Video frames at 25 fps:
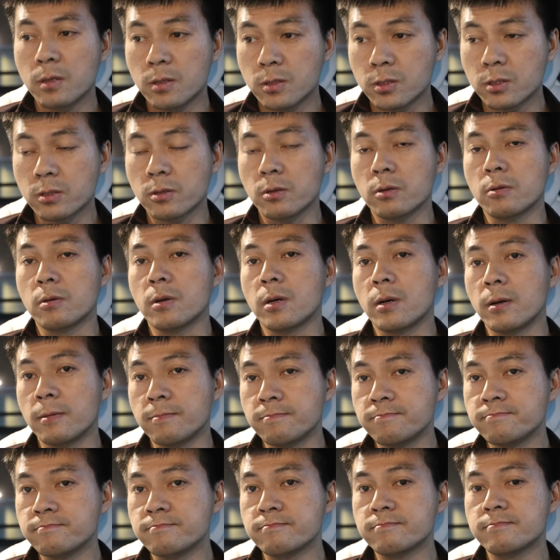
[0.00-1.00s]
So
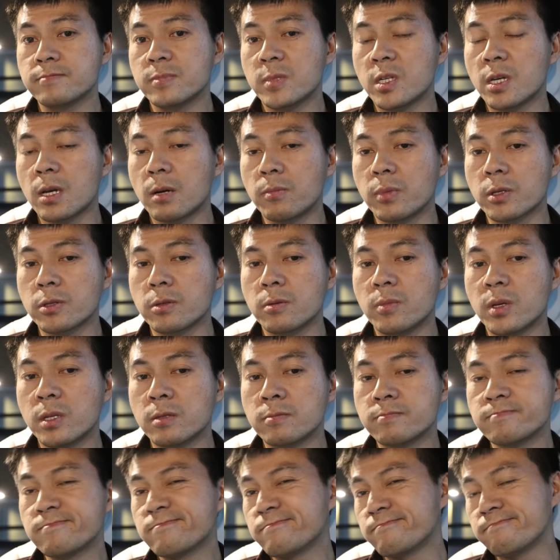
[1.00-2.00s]
yeah, but I
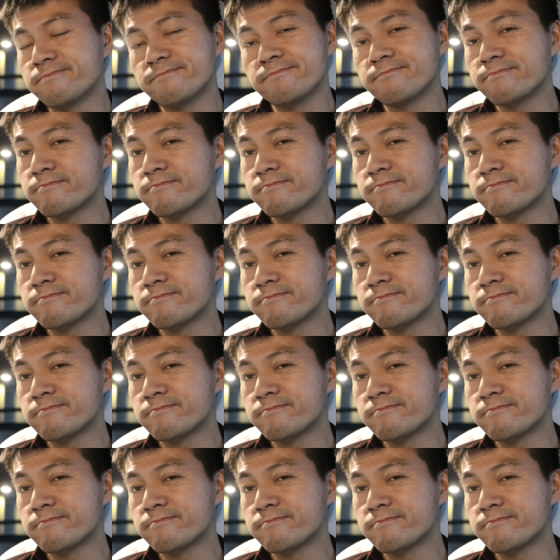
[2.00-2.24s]
mean,